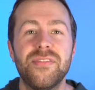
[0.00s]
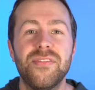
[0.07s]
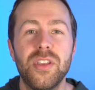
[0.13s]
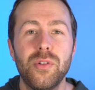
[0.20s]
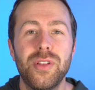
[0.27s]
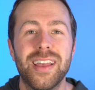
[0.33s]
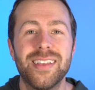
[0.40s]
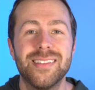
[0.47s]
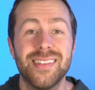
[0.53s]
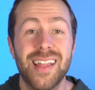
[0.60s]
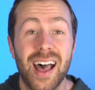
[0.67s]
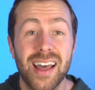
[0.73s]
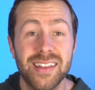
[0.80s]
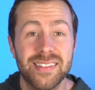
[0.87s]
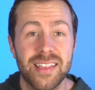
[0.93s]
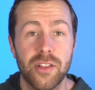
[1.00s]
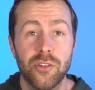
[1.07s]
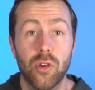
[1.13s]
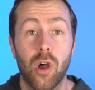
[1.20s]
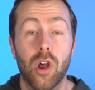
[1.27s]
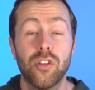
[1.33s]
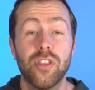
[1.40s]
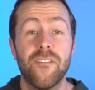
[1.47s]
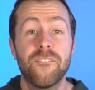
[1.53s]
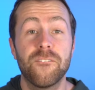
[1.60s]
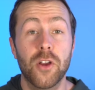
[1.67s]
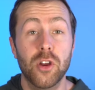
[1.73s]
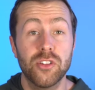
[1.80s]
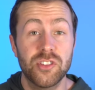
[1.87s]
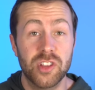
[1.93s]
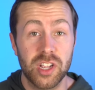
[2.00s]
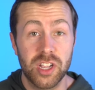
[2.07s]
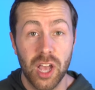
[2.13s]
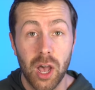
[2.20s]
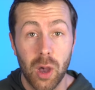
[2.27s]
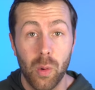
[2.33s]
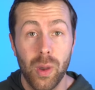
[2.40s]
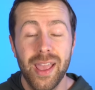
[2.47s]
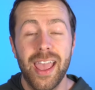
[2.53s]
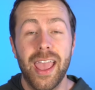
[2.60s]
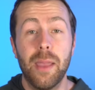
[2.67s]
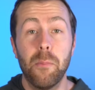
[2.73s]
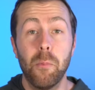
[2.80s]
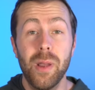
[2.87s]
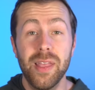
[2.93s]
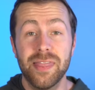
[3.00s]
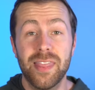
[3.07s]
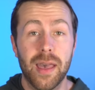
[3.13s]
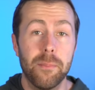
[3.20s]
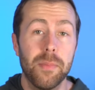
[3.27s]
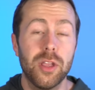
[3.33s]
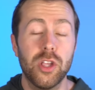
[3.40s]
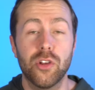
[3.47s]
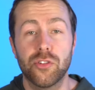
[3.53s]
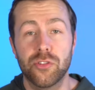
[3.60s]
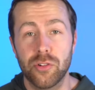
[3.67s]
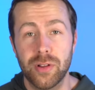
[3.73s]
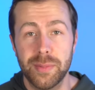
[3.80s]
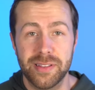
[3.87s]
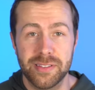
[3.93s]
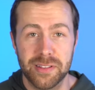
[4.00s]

viewed as non-essential are the first to go and with them, your streaming